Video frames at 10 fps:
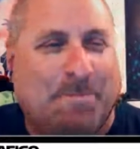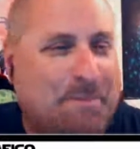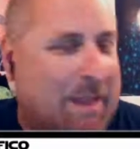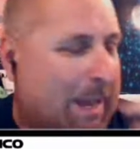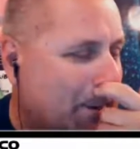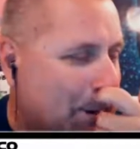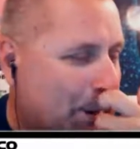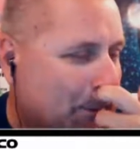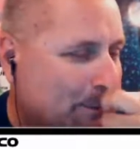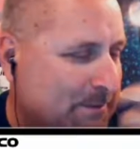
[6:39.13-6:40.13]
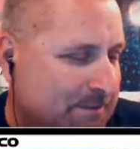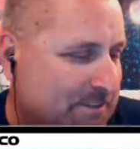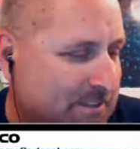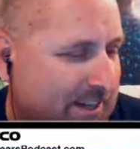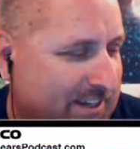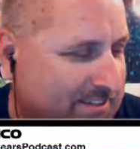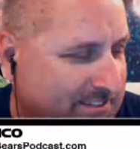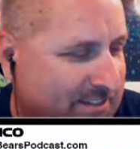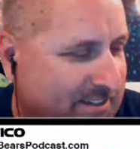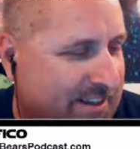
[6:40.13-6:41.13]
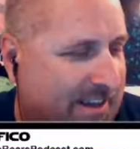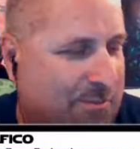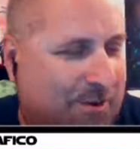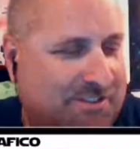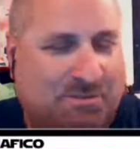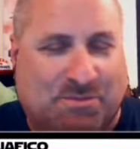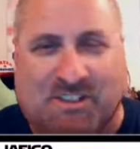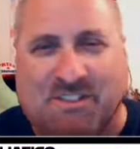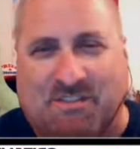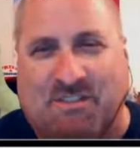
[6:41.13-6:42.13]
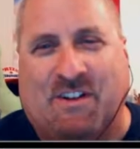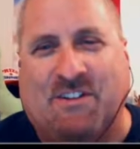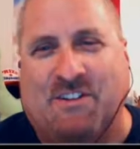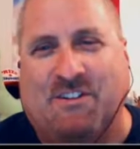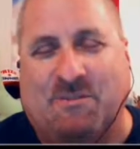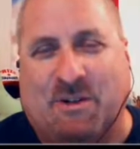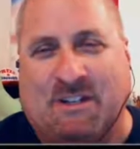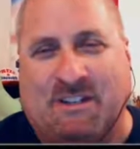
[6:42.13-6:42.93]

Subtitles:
I don't know. Just I want some sense of adventure in my